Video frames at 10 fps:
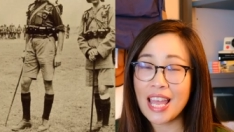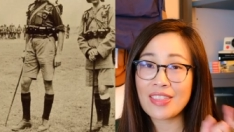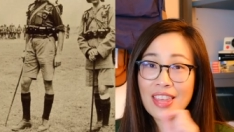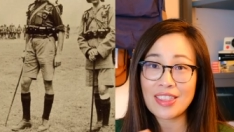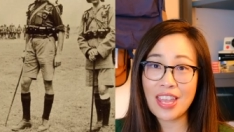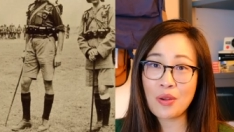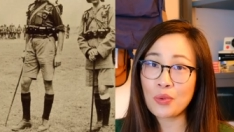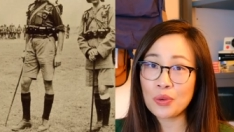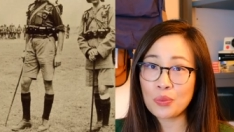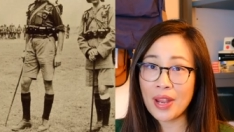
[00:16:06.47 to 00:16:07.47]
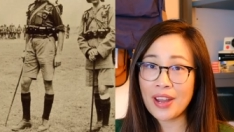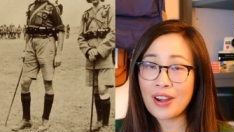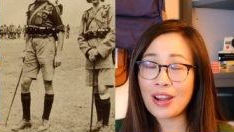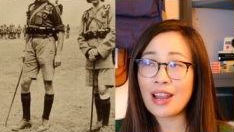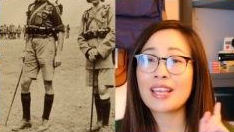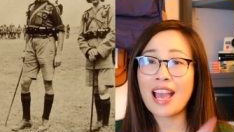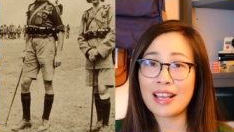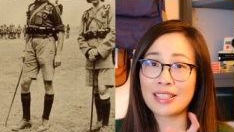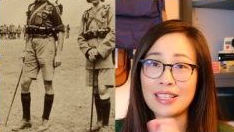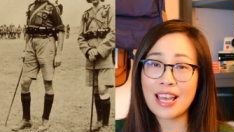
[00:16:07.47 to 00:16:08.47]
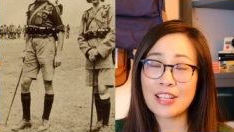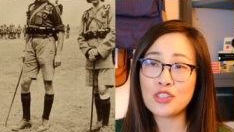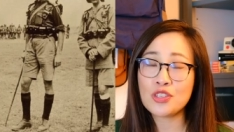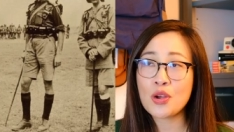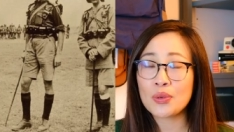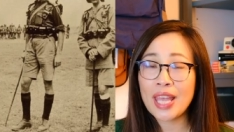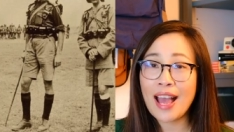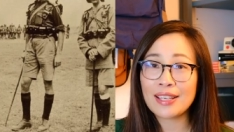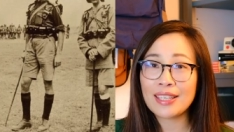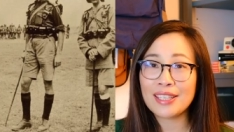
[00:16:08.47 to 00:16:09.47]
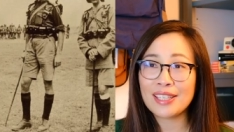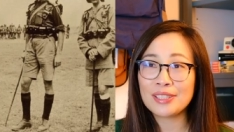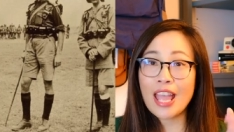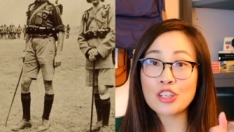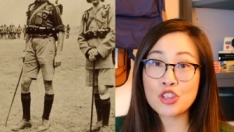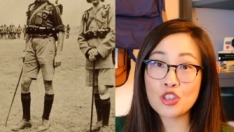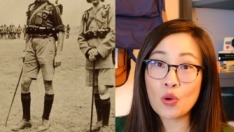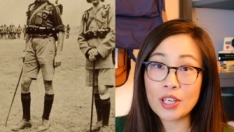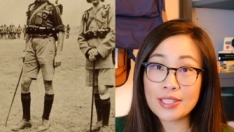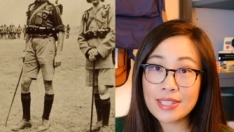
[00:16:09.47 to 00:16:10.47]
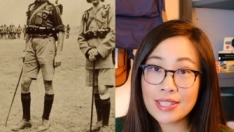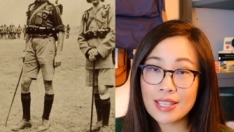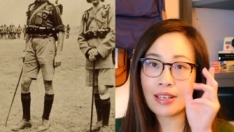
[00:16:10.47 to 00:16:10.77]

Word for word: and then they would wear khaki, head to toe khaki, and shorts.